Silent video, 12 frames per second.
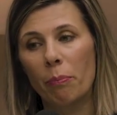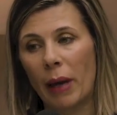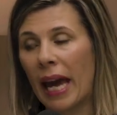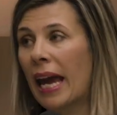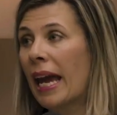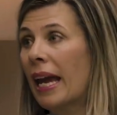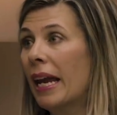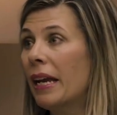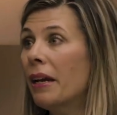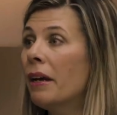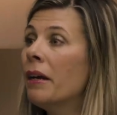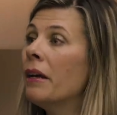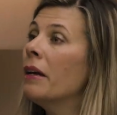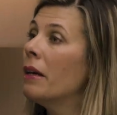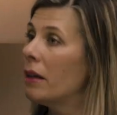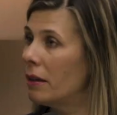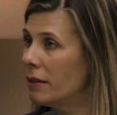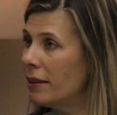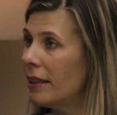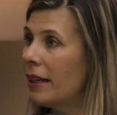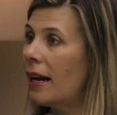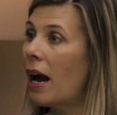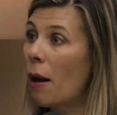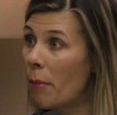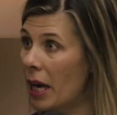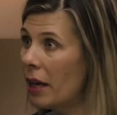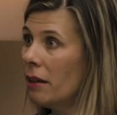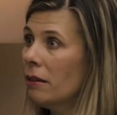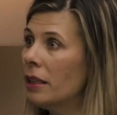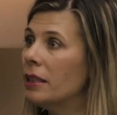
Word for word: pain coming